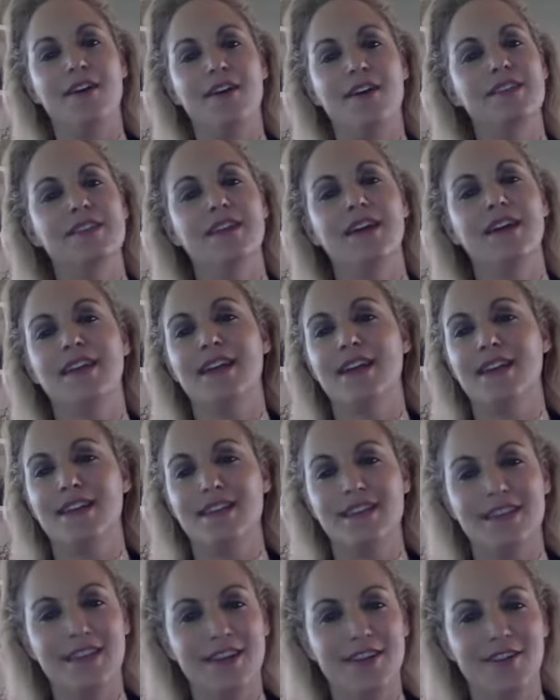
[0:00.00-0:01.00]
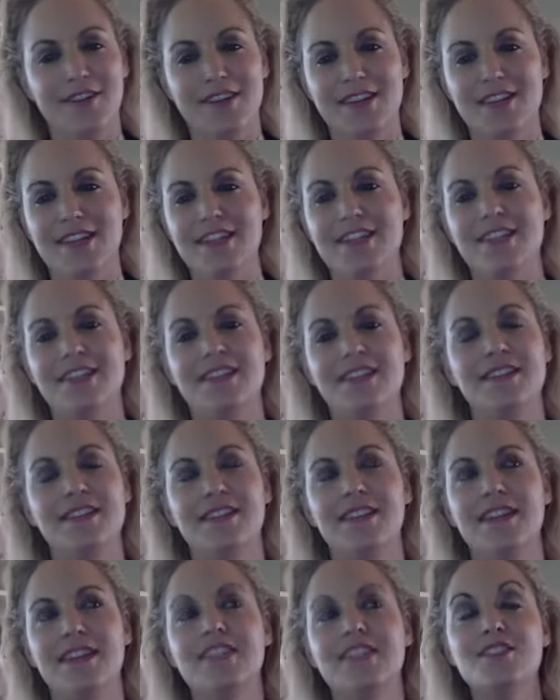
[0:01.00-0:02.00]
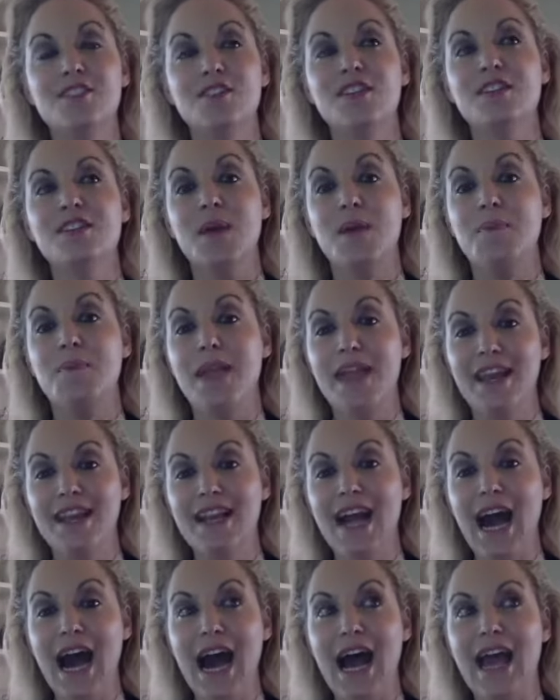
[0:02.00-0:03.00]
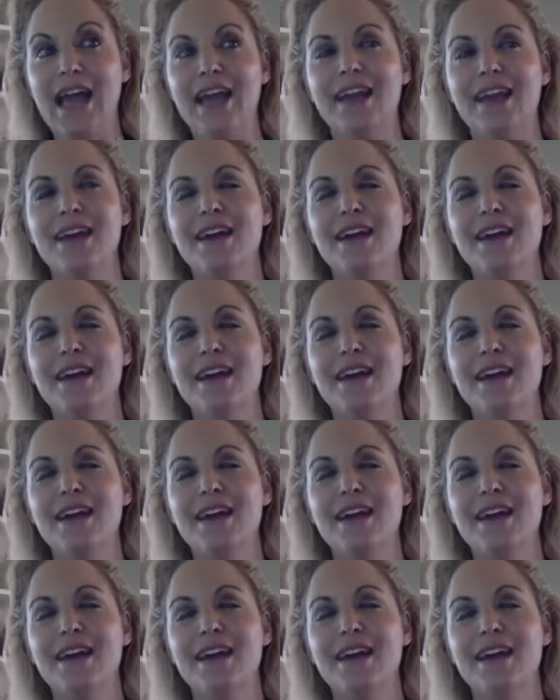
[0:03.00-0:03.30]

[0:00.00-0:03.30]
He's not like, you know, he doesn't, he still is my main guy,